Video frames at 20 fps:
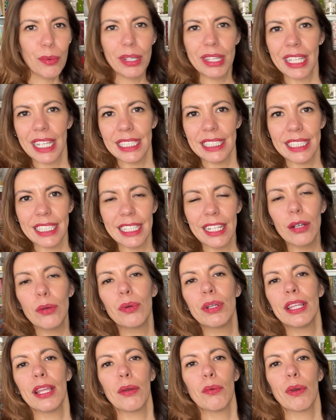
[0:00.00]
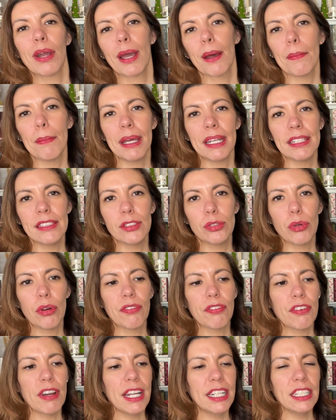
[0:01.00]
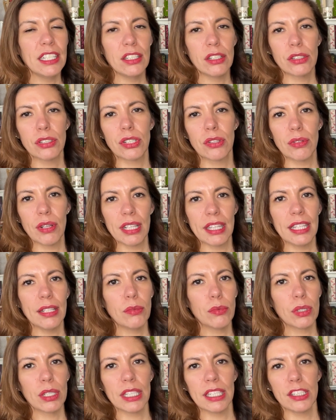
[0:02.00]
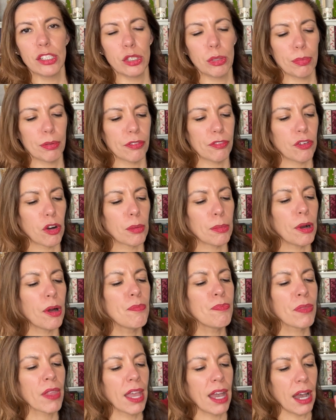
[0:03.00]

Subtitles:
What they didn't, what they recommended to a friend, you know, so nothing really super formal.